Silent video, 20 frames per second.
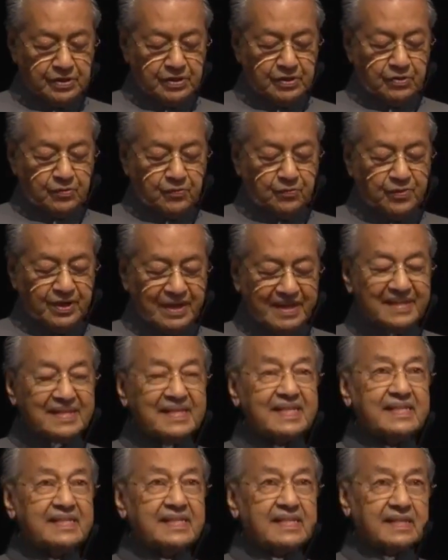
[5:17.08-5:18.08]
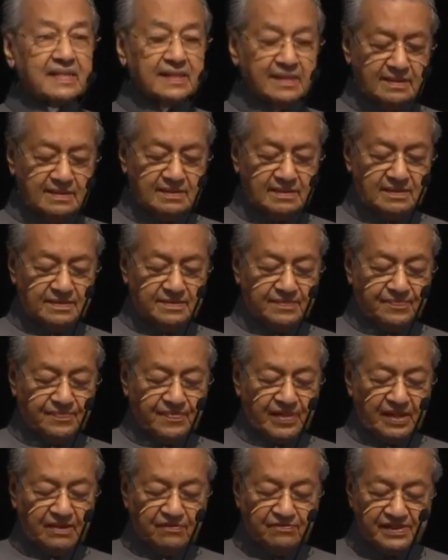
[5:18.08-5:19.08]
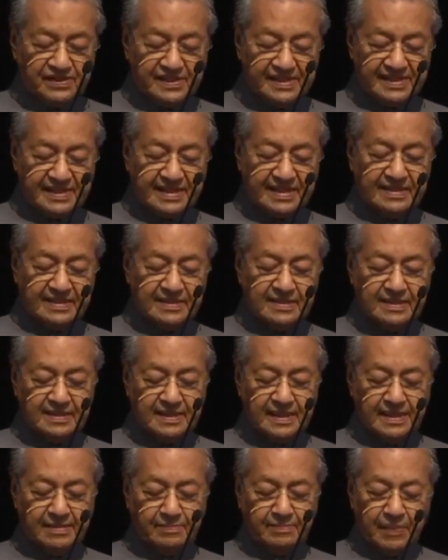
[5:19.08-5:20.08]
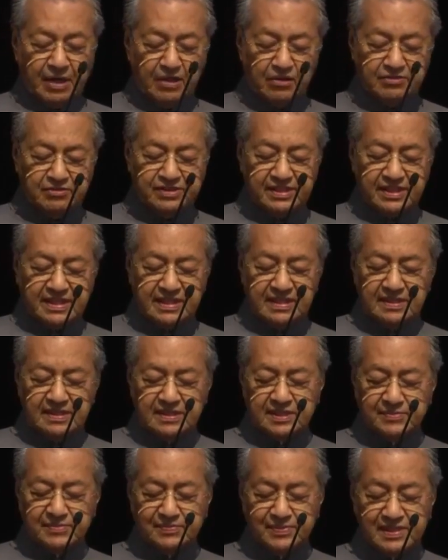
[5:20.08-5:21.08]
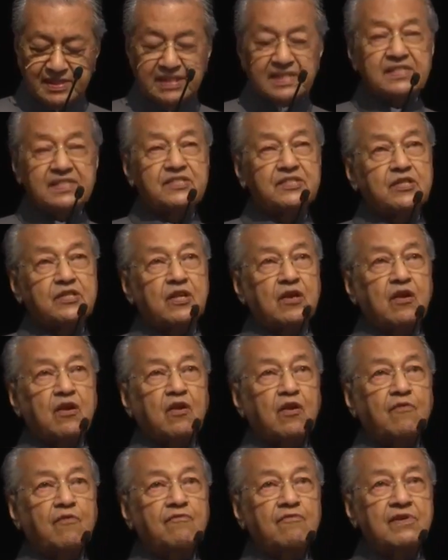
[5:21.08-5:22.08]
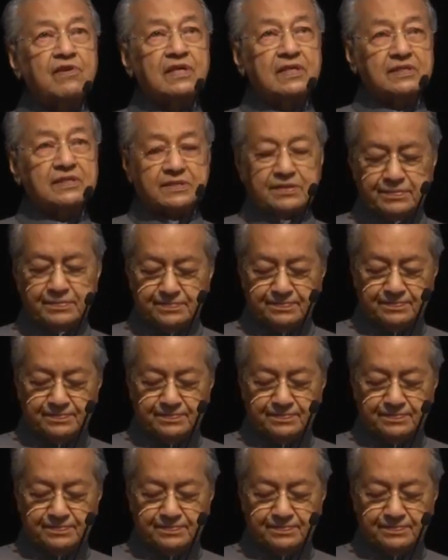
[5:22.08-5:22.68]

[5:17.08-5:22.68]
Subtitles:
where digital, physical, and biological spheres converge.